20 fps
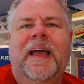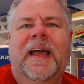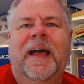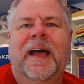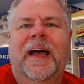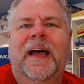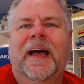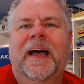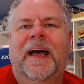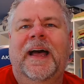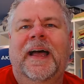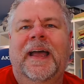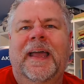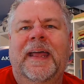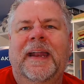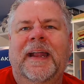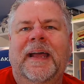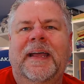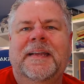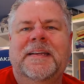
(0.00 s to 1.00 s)
uh,
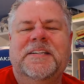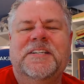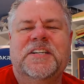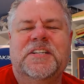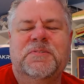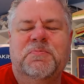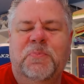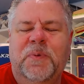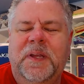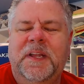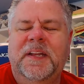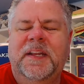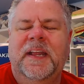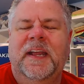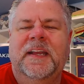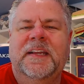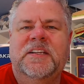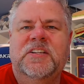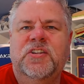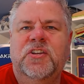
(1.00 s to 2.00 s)
and I just went and
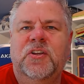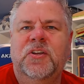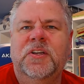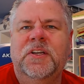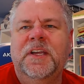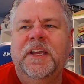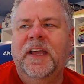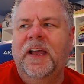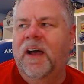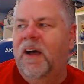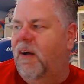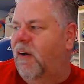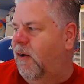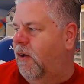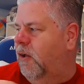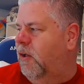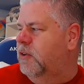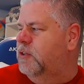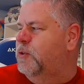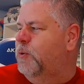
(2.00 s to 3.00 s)
I took
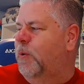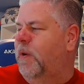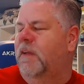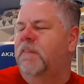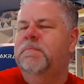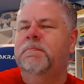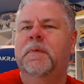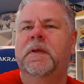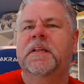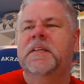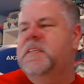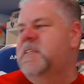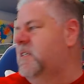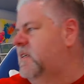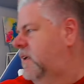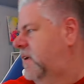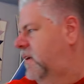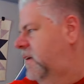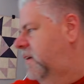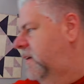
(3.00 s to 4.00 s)
all 12 months
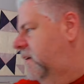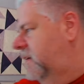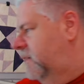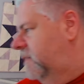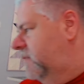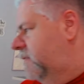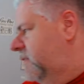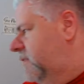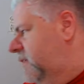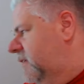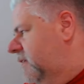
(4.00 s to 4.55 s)
of